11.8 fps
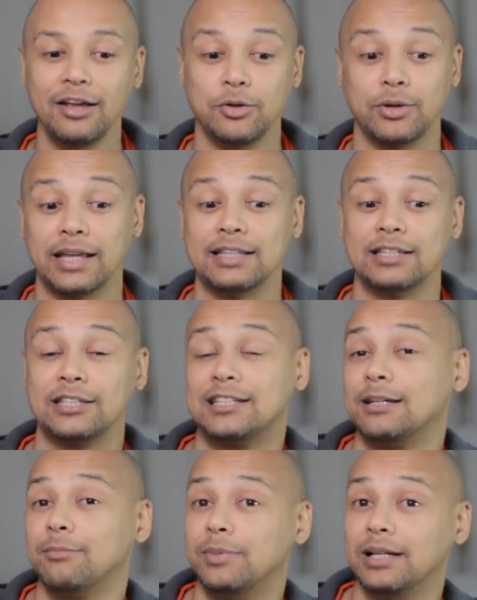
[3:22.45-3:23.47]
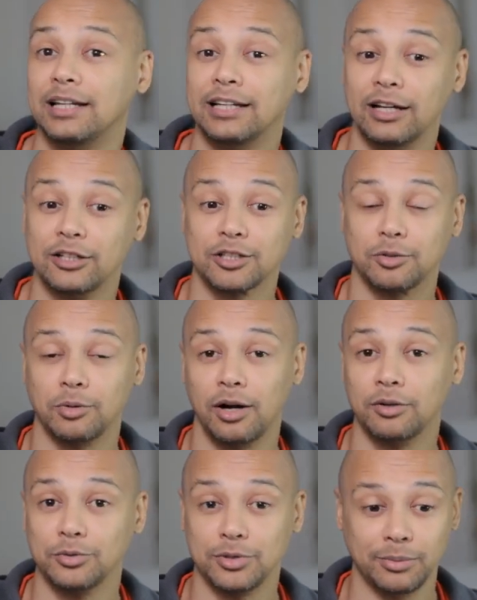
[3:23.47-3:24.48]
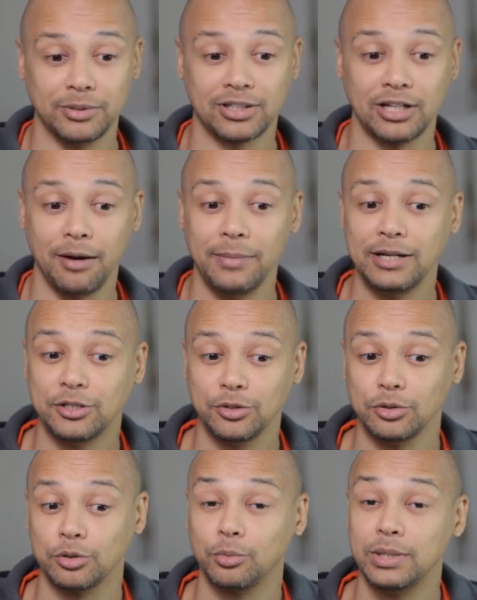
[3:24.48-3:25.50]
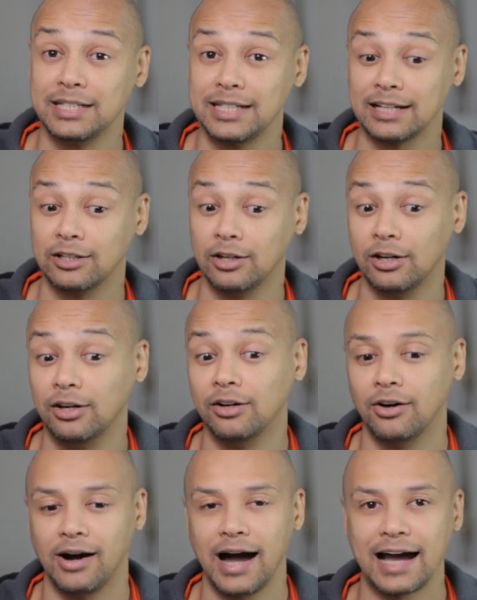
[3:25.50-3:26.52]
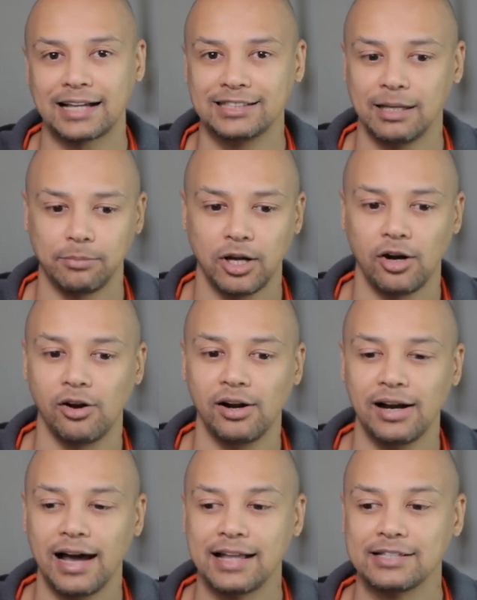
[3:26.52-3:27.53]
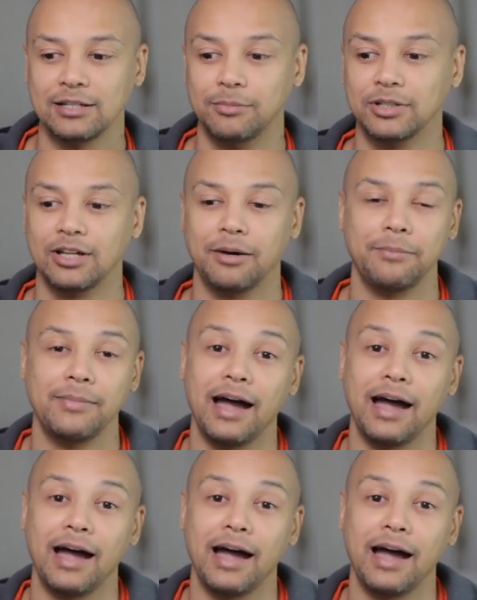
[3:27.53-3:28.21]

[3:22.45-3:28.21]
You can simply scroll to the bottom and choose reject all or accept all at the bottom.